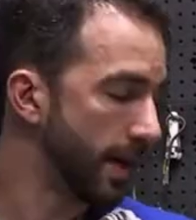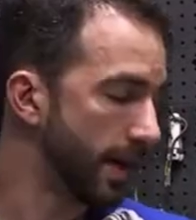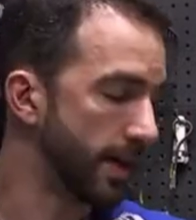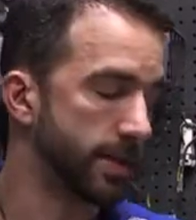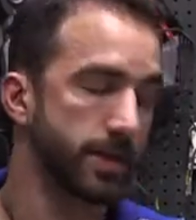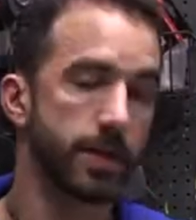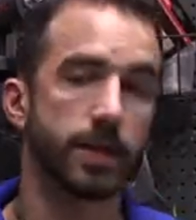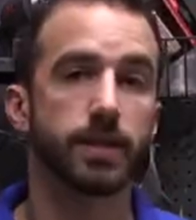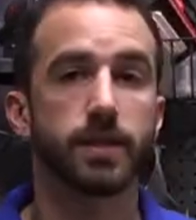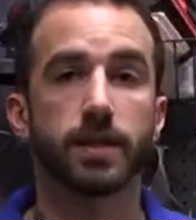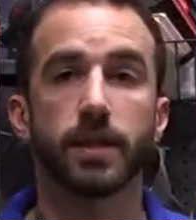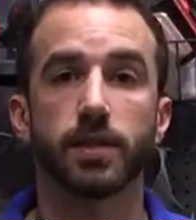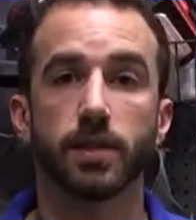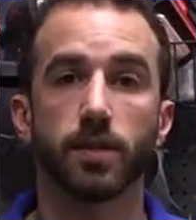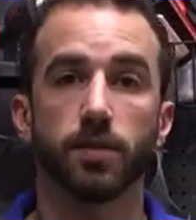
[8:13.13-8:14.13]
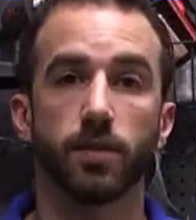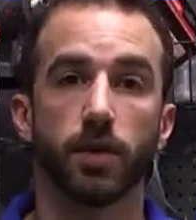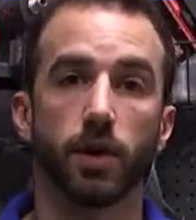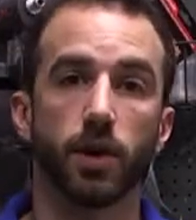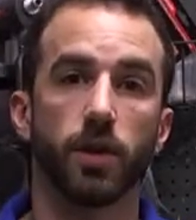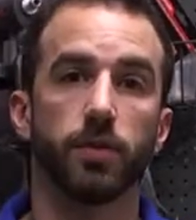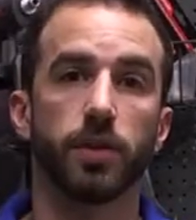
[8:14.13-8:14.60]
Is this system
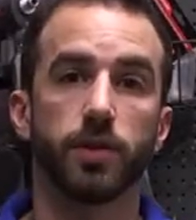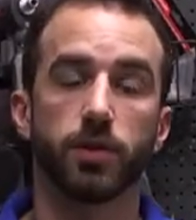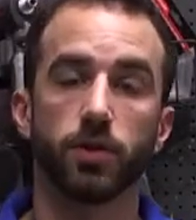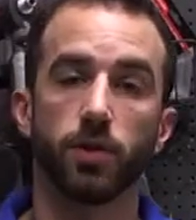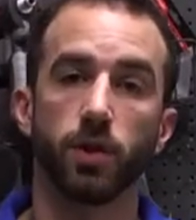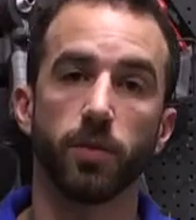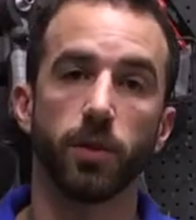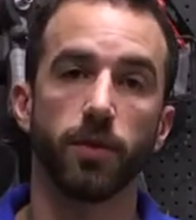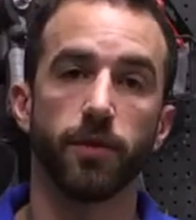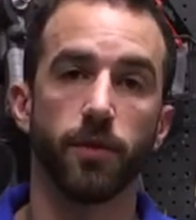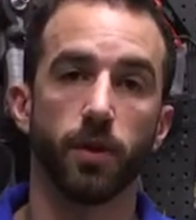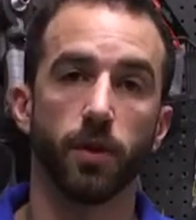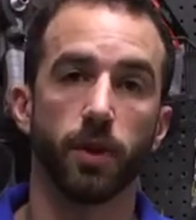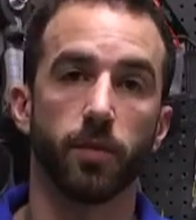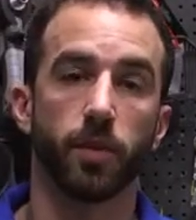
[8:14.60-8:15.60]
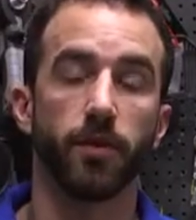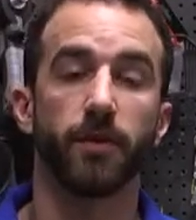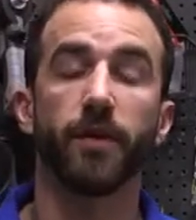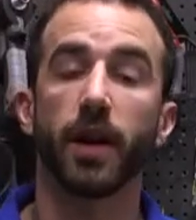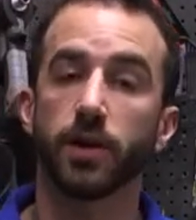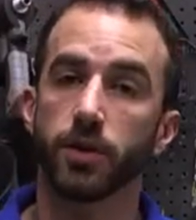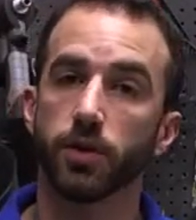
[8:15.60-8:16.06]
going to be suitable for a
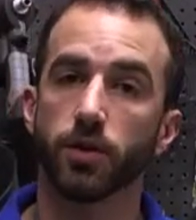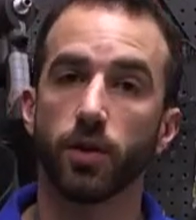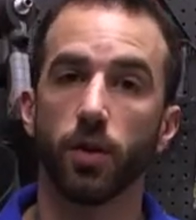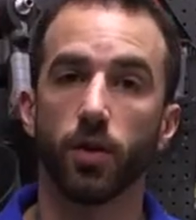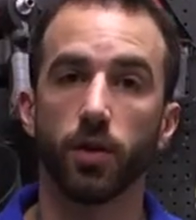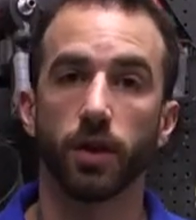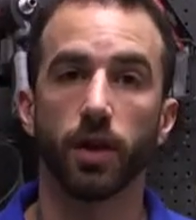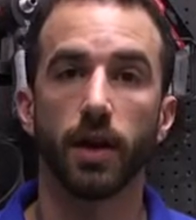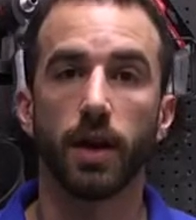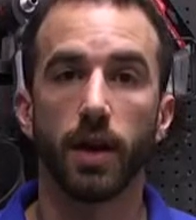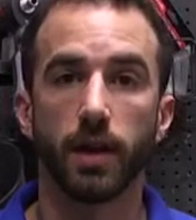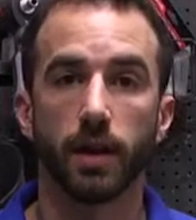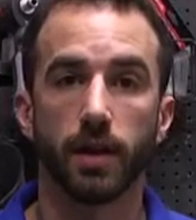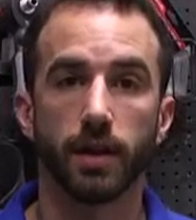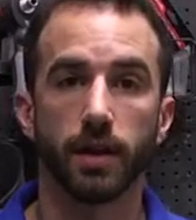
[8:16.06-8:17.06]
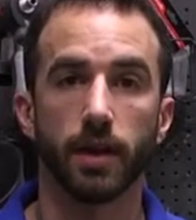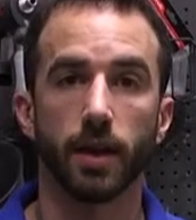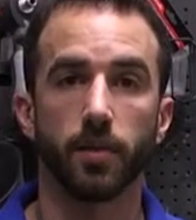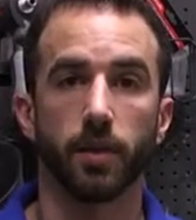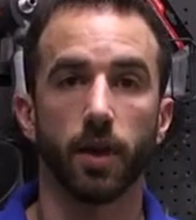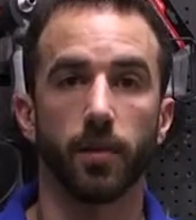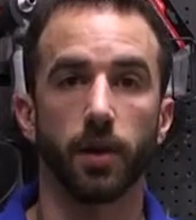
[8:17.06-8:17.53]
professional coating like the
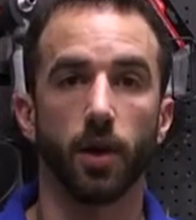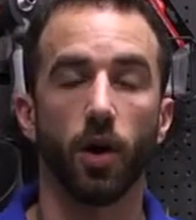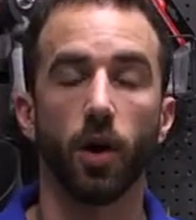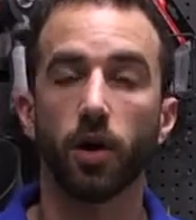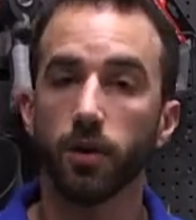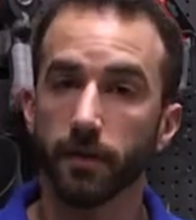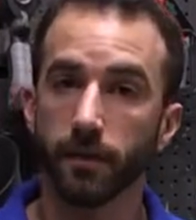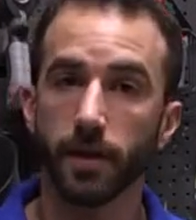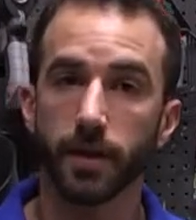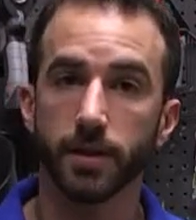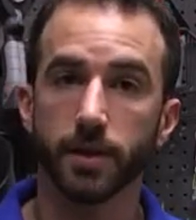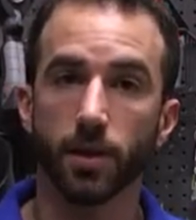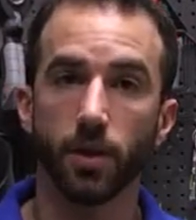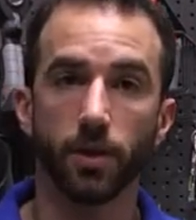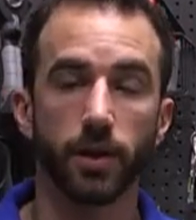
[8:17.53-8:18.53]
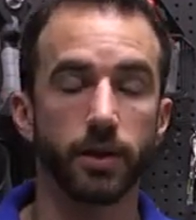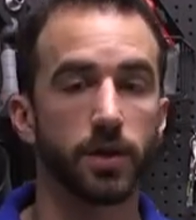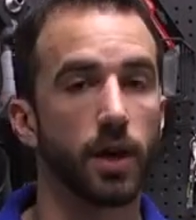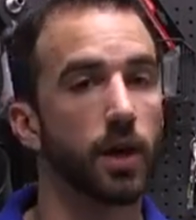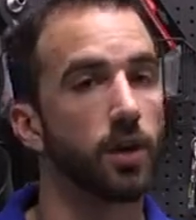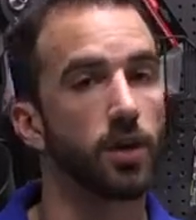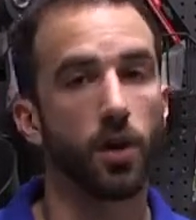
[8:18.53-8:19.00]
upcoming Autoflex coatings?
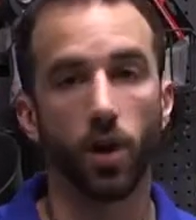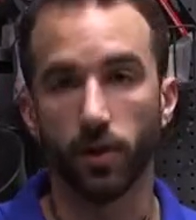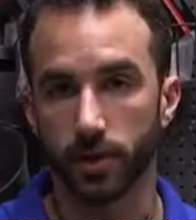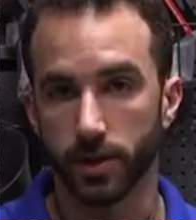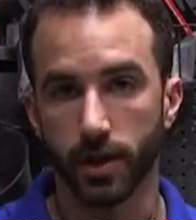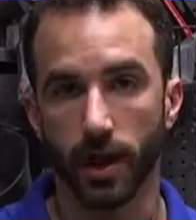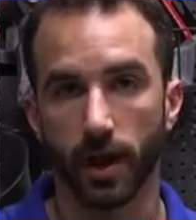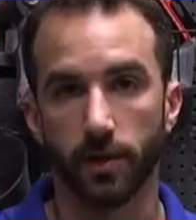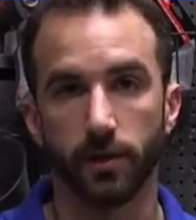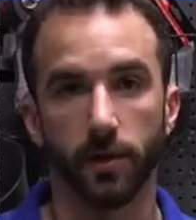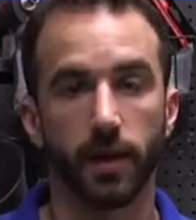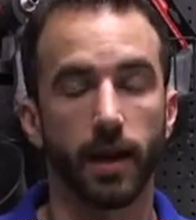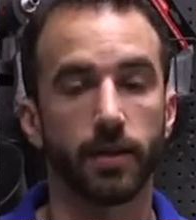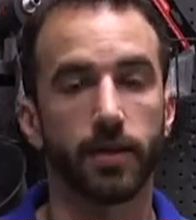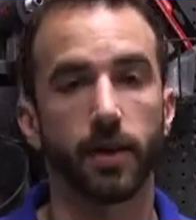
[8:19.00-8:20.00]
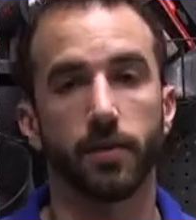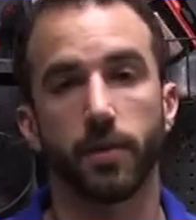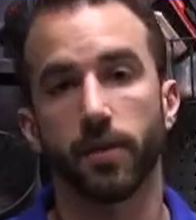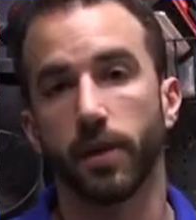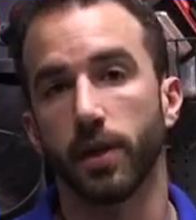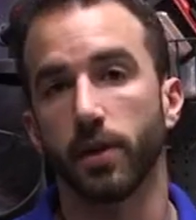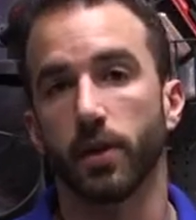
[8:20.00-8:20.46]
No, it's not. For that type
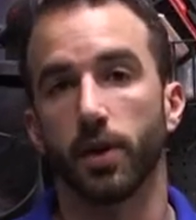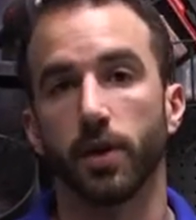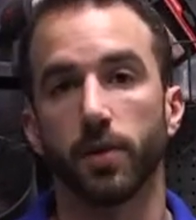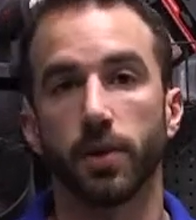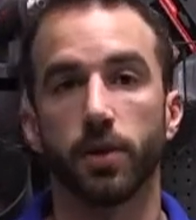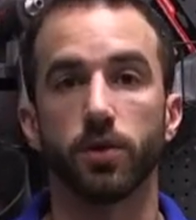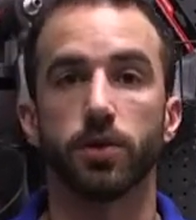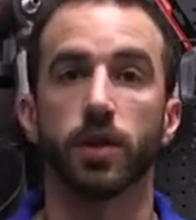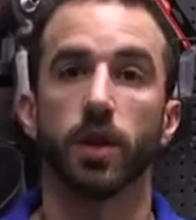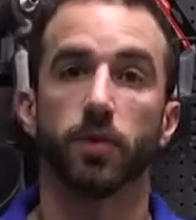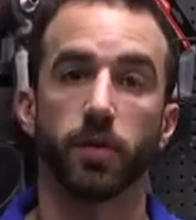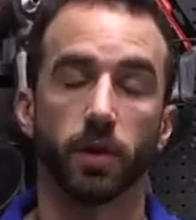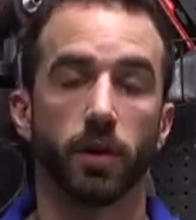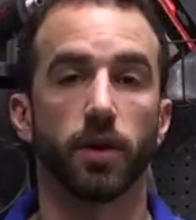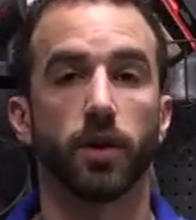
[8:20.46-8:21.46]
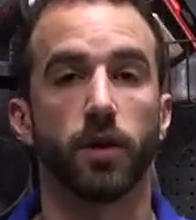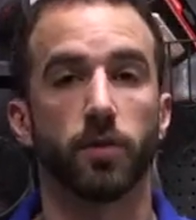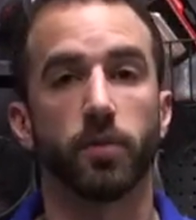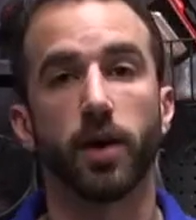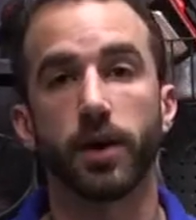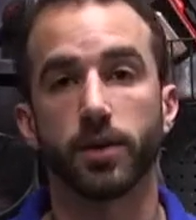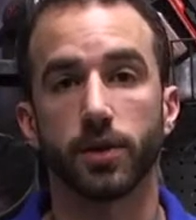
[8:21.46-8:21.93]
of thing, you're going to be using a
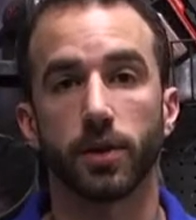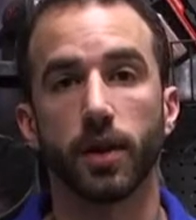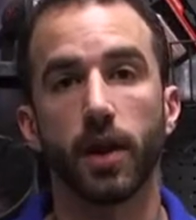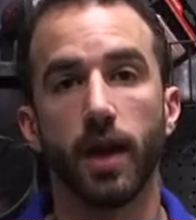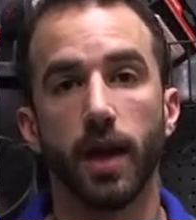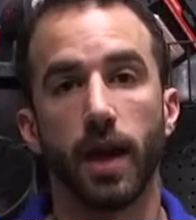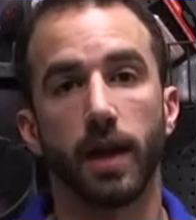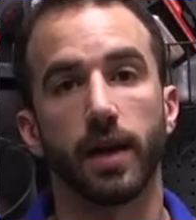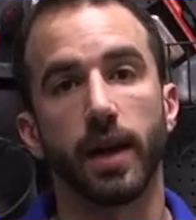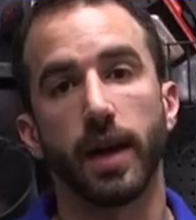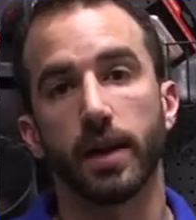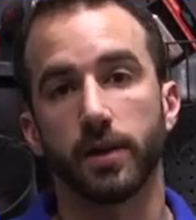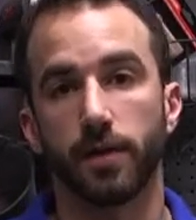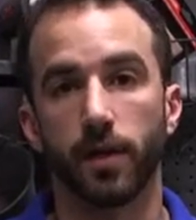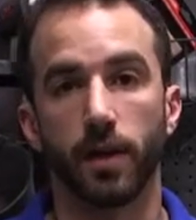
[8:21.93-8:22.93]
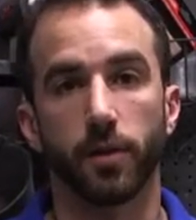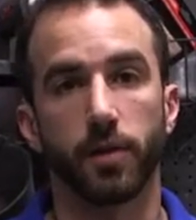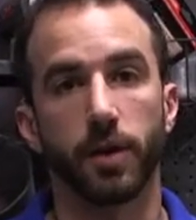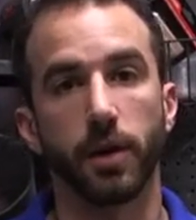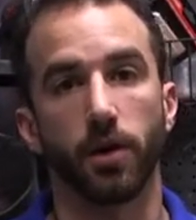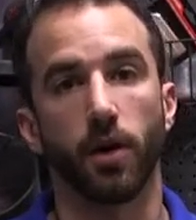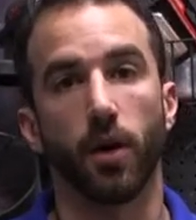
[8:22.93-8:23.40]
compressor and an
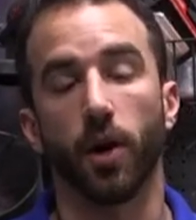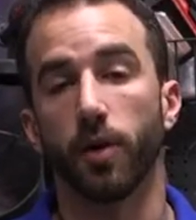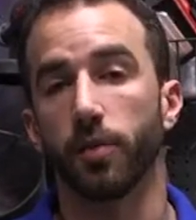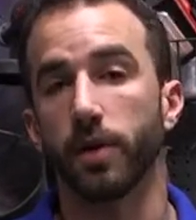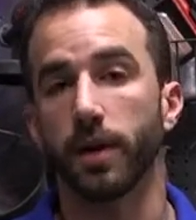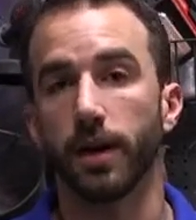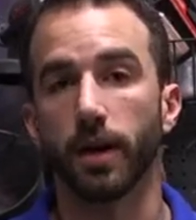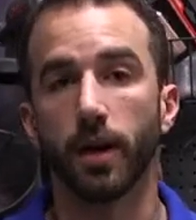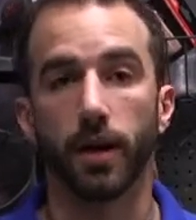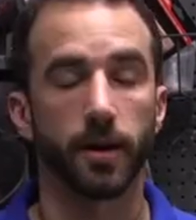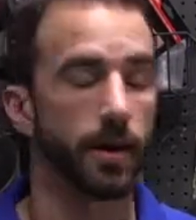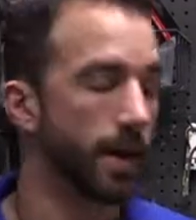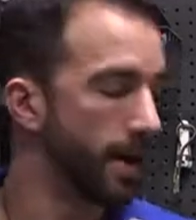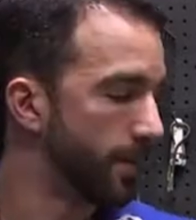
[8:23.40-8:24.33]
HVLP or RP gun.